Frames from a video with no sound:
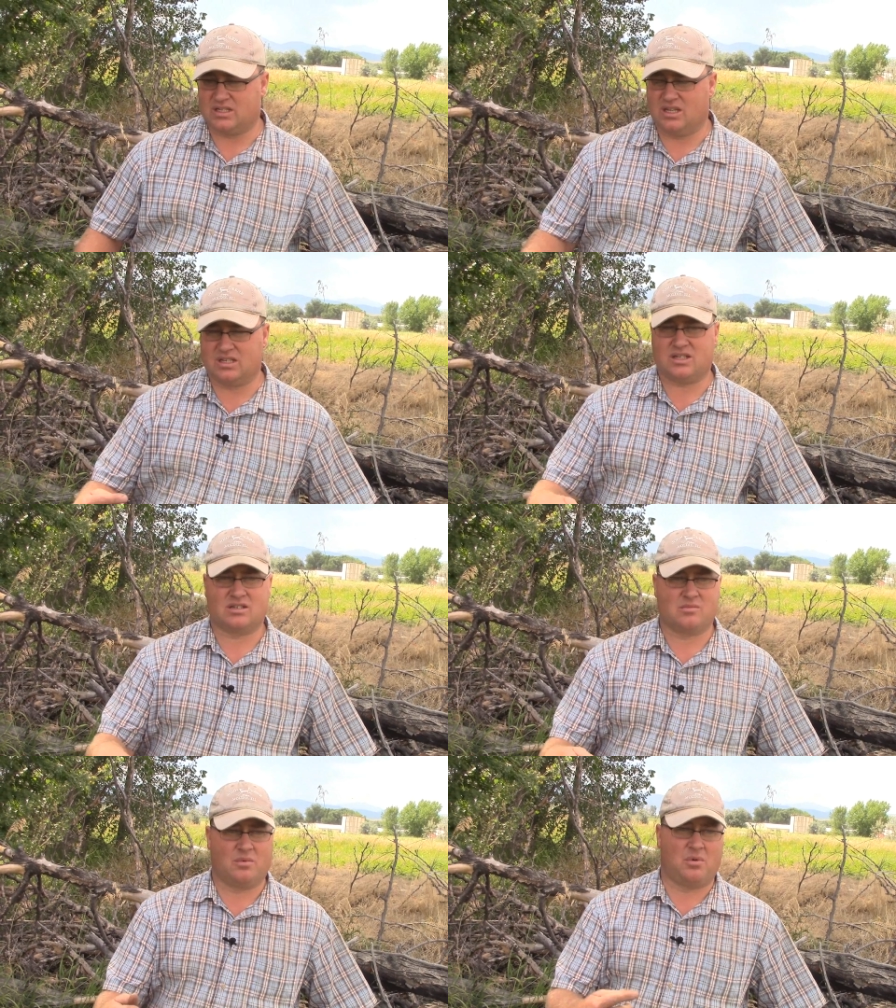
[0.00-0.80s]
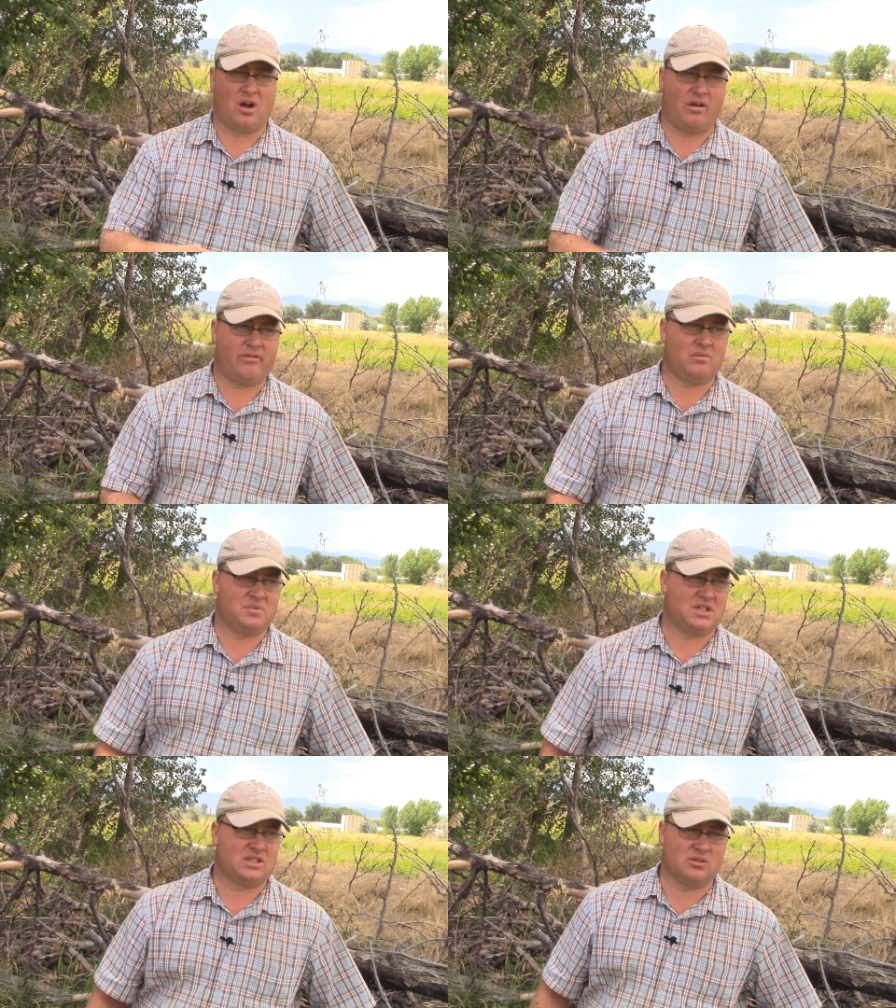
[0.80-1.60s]
this system apart from
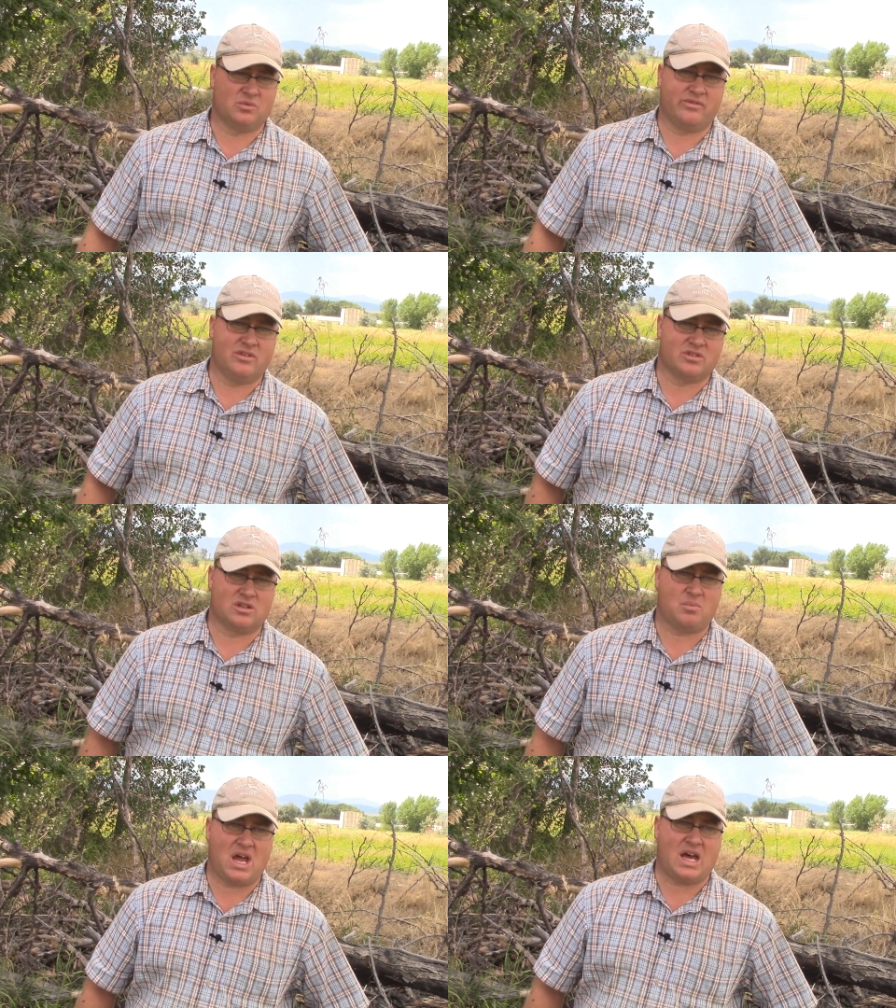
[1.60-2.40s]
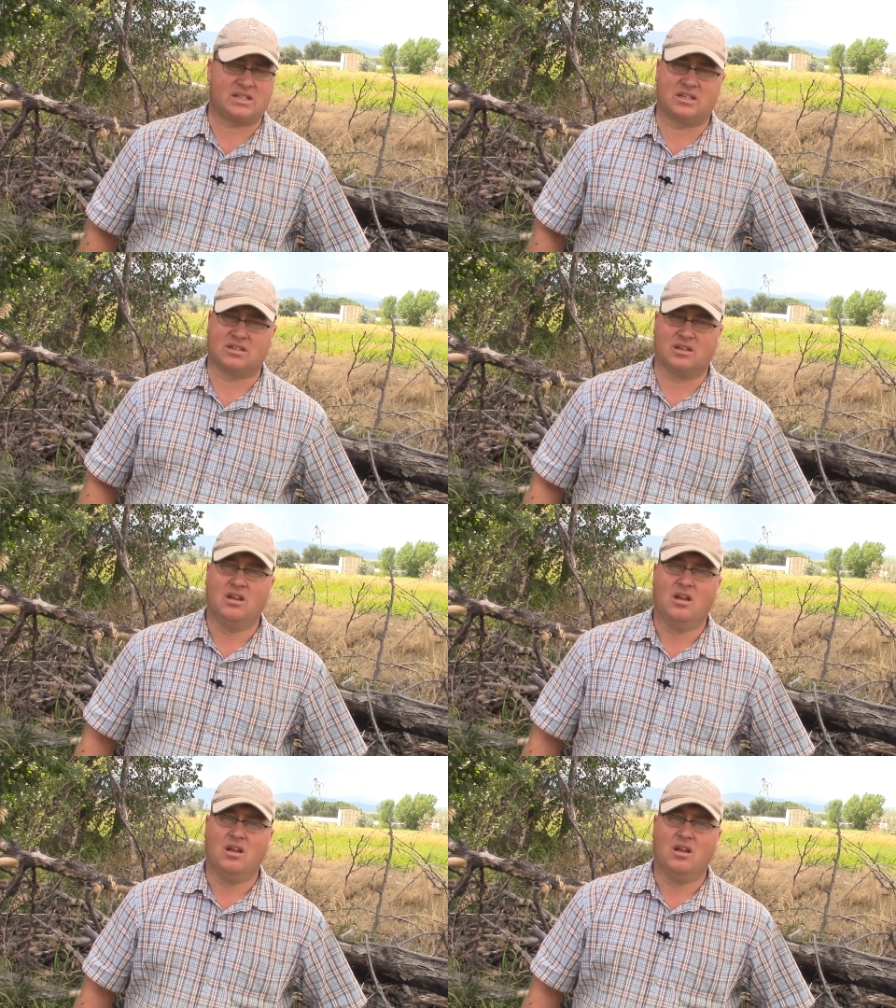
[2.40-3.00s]
systems we've used in the past, is